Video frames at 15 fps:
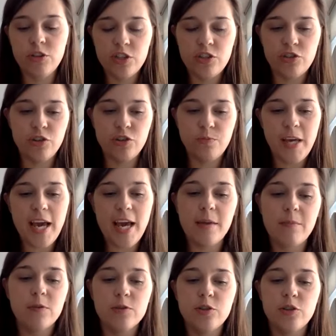should be
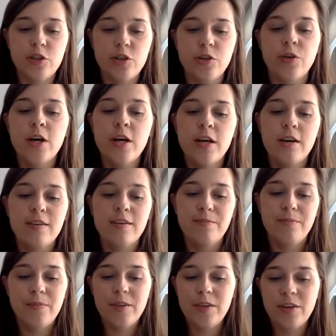able to,
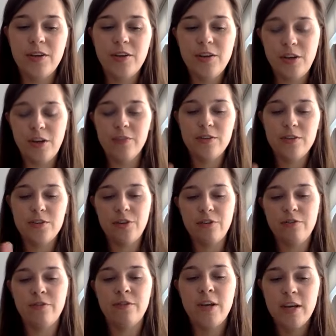you know, sort of
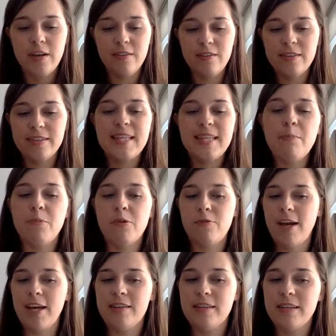
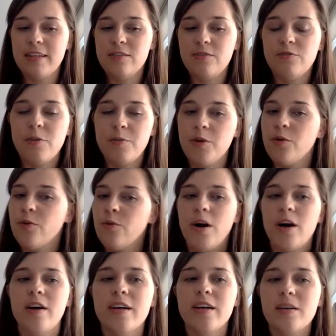separate it from your
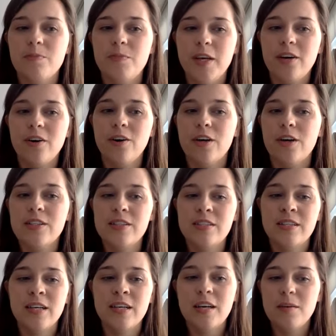work, because
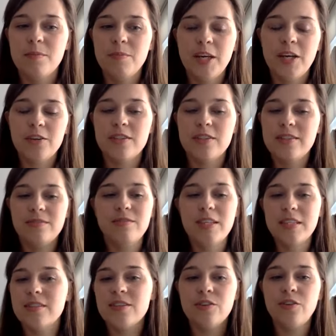
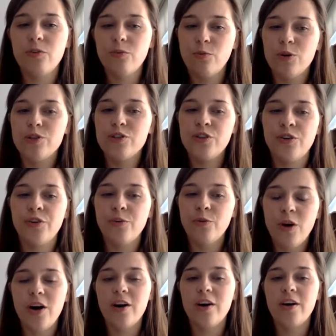this is not what your
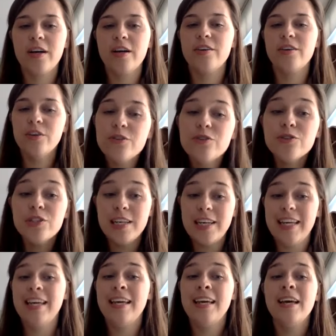work
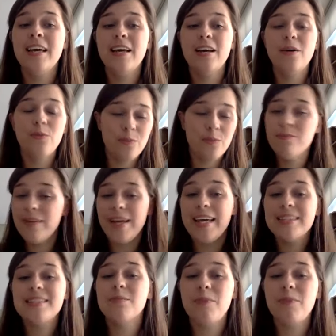usually
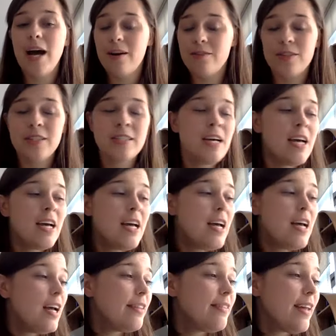is about.
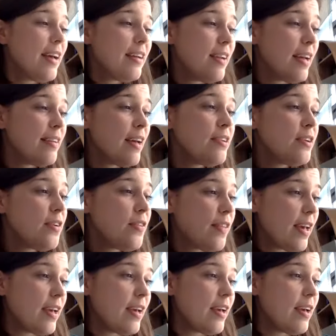Then another
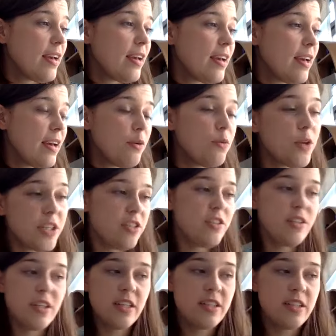thing which
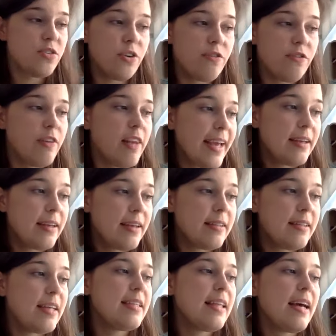is sort of linked
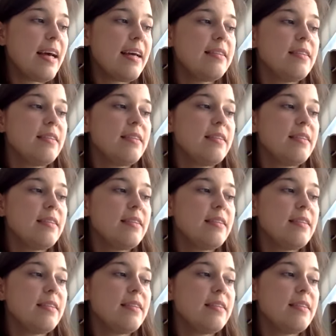is that